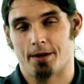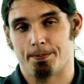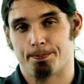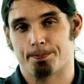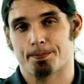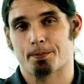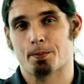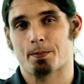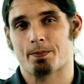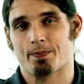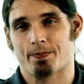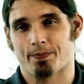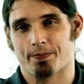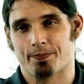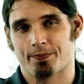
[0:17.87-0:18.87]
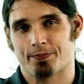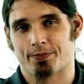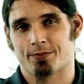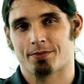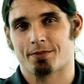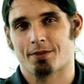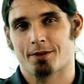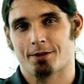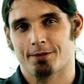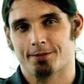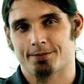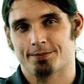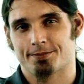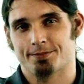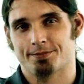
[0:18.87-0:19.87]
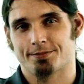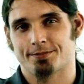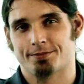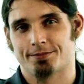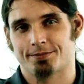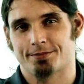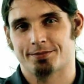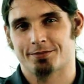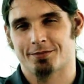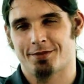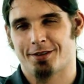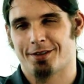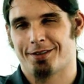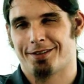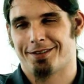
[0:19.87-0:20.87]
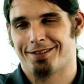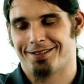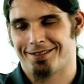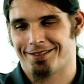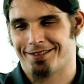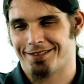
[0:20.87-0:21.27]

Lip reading: Yeah, so he smokes a lot. Now,